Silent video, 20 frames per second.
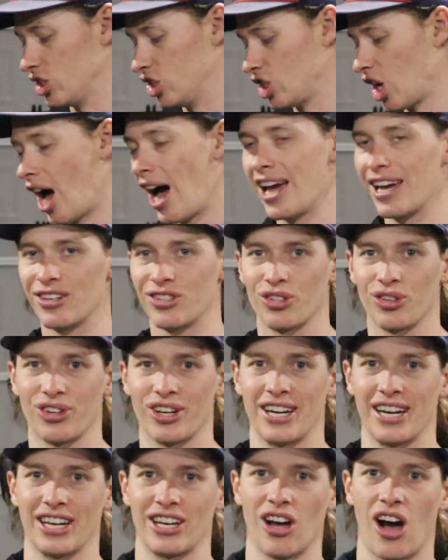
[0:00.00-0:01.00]
Giants are
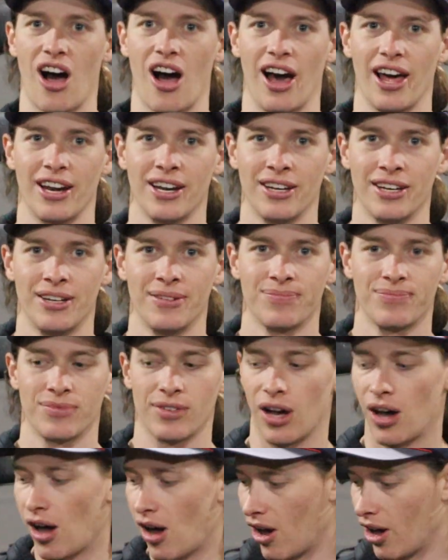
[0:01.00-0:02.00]
getting caught
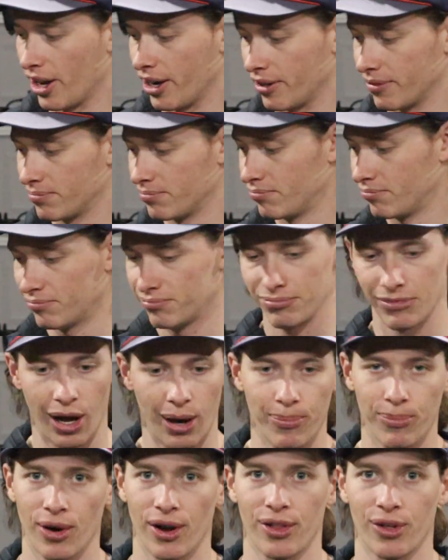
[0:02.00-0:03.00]
on
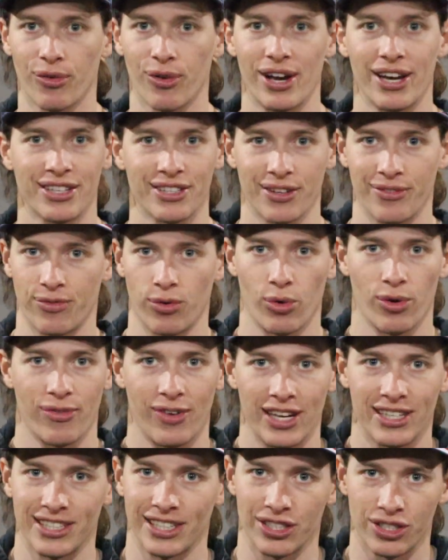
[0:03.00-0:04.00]
umbrella rigs and
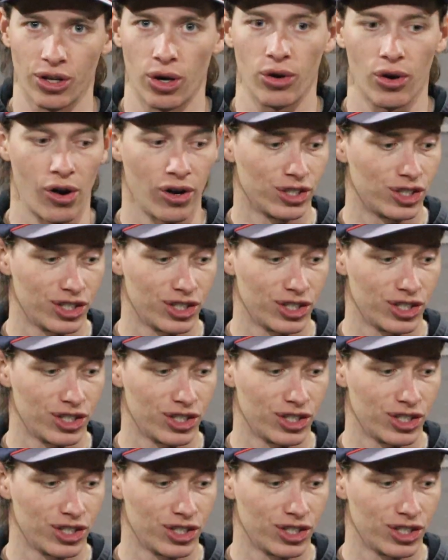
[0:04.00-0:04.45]
forward-facing sonar.